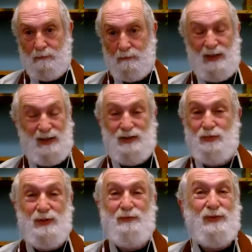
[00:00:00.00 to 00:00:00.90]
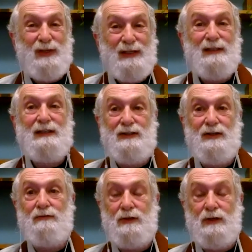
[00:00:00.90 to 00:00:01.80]
Because we really
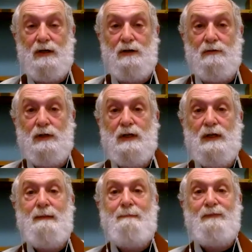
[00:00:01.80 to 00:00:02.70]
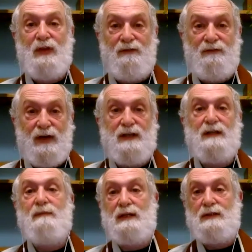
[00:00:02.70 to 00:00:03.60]
don't know. The
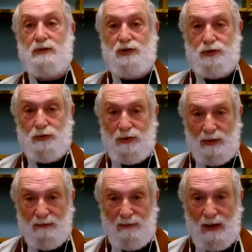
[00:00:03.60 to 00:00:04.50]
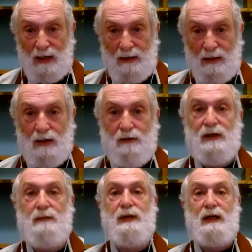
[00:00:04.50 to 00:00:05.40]
fundamental truth of not
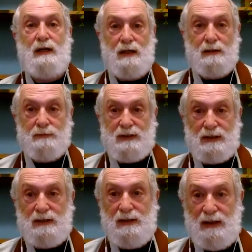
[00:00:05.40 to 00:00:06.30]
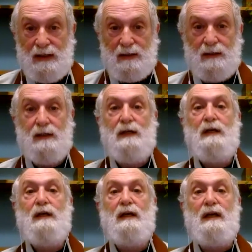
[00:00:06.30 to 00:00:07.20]
knowing becomes clear
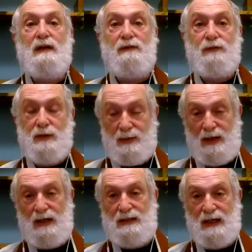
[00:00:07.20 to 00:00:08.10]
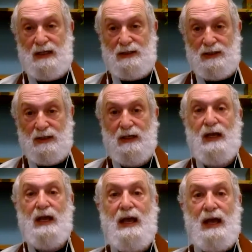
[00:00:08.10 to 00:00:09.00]
if we pay attention
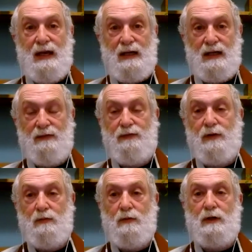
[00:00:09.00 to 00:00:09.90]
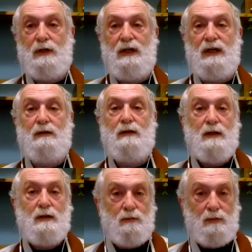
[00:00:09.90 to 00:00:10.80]
and if we're working
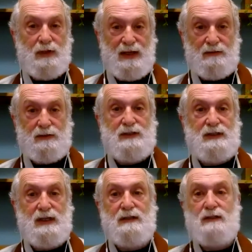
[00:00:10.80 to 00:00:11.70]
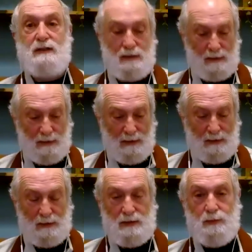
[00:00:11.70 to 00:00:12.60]
with our center
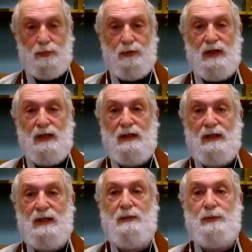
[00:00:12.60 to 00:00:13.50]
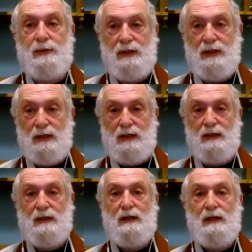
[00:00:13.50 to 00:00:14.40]
to breathe deeply
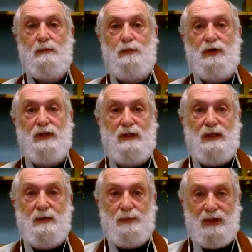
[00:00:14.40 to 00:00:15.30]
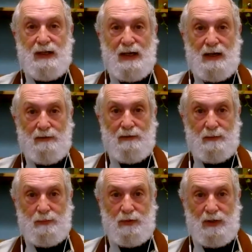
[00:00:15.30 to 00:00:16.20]
in, breathe deeply out,
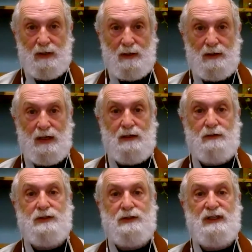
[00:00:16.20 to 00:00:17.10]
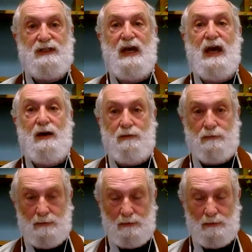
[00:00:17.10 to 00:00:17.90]
bring our energy down,